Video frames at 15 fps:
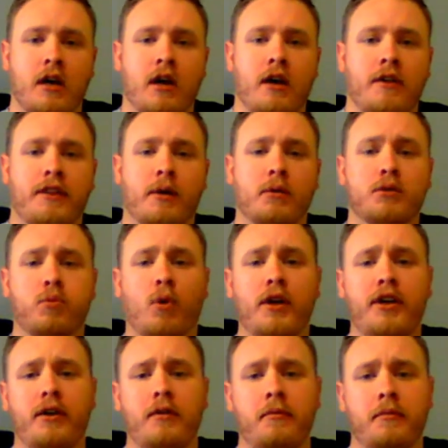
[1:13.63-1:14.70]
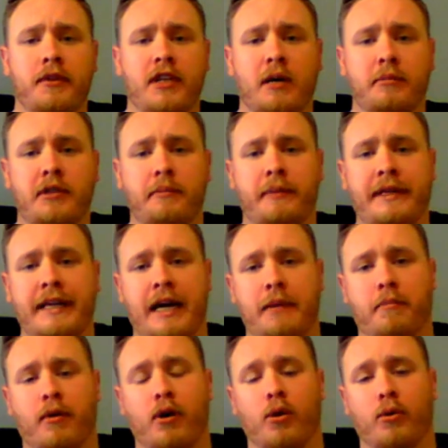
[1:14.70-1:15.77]
There was one WPA
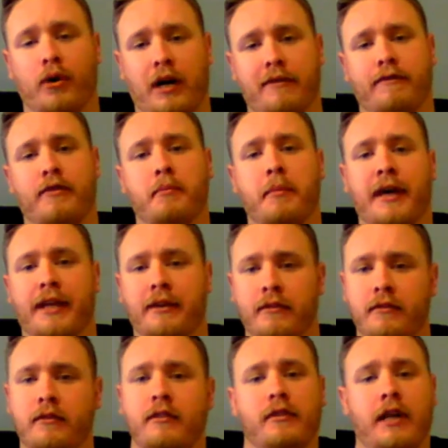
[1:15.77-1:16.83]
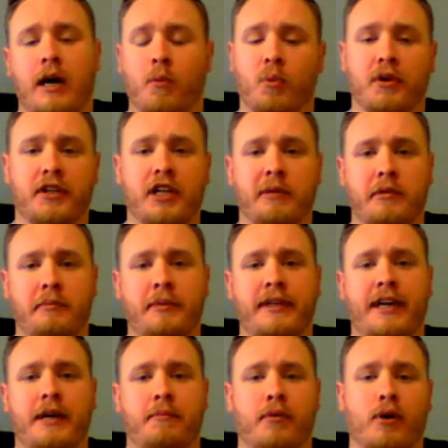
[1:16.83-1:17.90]
program for men and one
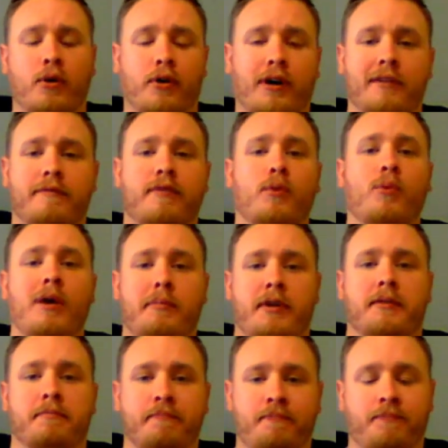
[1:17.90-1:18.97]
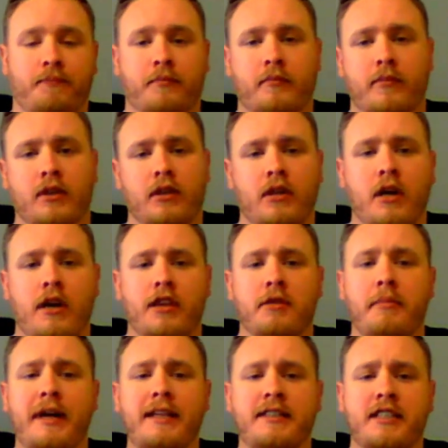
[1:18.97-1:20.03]
WPA program for women. The
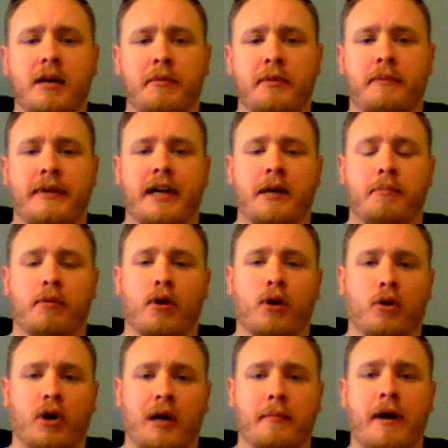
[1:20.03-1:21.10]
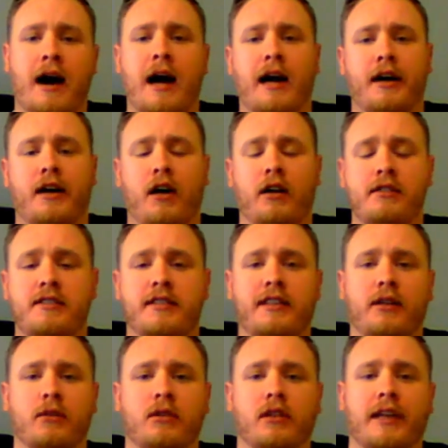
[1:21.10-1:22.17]
men's WPA program hired
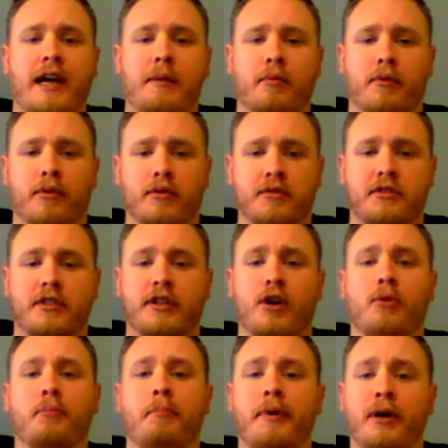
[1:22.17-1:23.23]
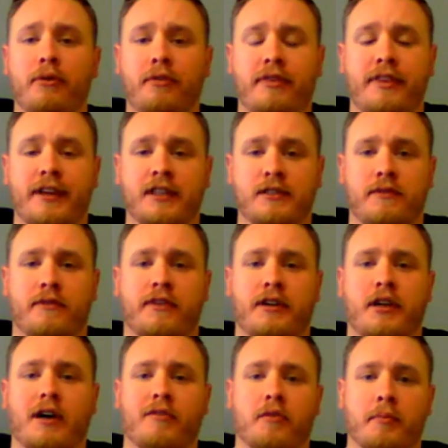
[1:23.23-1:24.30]
unskilled laborers to go build things for the
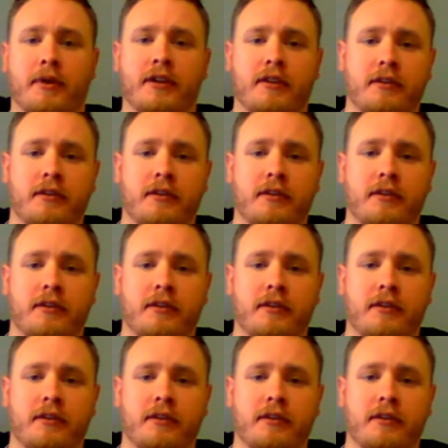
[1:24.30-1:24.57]
government.